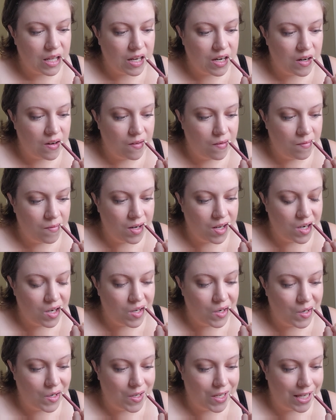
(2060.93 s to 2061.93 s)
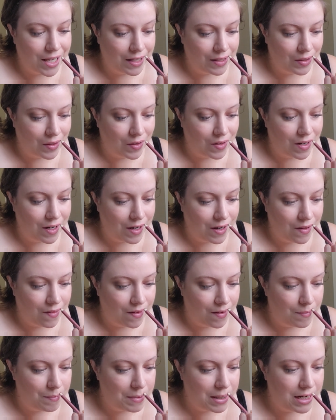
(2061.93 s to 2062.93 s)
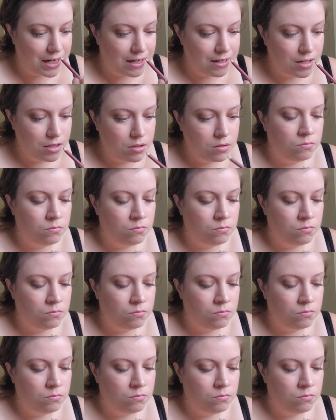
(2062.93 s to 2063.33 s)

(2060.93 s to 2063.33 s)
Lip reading: I know I'm not talking a lot either, but.